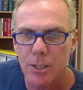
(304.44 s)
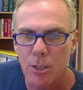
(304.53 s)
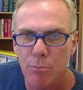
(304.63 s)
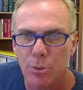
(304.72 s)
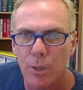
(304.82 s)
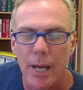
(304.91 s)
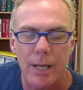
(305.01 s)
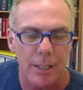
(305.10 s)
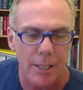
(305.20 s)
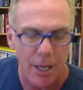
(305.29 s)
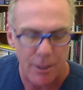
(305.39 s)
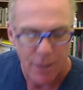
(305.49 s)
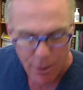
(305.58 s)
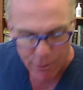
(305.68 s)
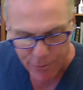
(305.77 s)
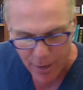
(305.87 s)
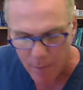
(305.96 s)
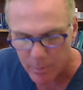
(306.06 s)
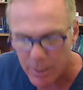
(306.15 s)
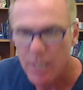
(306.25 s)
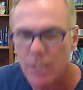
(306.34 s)
complaint and get
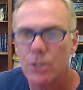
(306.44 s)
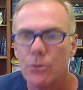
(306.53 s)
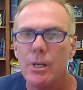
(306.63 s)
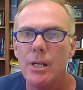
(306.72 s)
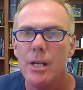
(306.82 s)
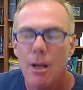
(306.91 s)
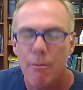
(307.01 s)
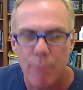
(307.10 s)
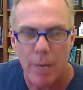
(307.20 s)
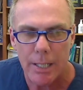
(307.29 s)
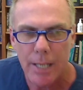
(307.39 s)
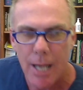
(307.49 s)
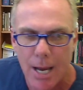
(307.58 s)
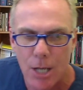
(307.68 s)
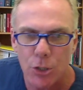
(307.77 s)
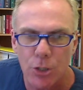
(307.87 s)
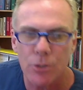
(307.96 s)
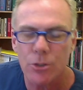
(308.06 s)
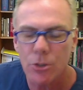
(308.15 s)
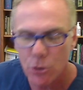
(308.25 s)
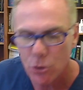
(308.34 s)
family history,
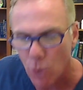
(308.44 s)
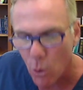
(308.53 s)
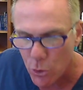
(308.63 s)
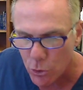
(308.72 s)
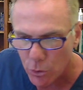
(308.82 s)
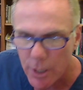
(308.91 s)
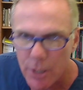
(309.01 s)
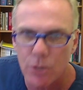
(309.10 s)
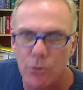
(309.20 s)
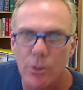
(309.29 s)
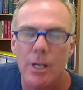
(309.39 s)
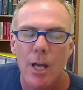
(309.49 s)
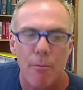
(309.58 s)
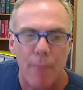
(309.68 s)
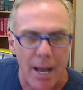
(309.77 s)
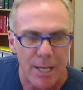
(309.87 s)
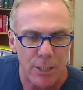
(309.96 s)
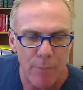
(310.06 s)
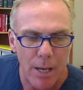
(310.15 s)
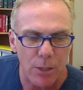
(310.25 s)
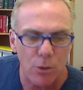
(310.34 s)
medications, social history, past
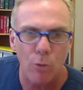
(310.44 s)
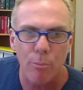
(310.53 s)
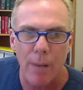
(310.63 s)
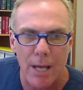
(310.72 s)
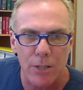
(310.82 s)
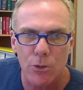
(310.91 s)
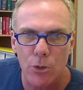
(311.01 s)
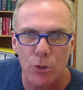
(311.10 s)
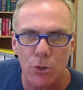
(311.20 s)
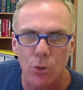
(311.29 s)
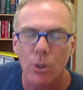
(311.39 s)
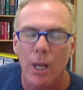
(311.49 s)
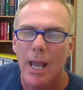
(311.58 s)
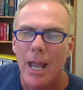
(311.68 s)
medical, past surgical,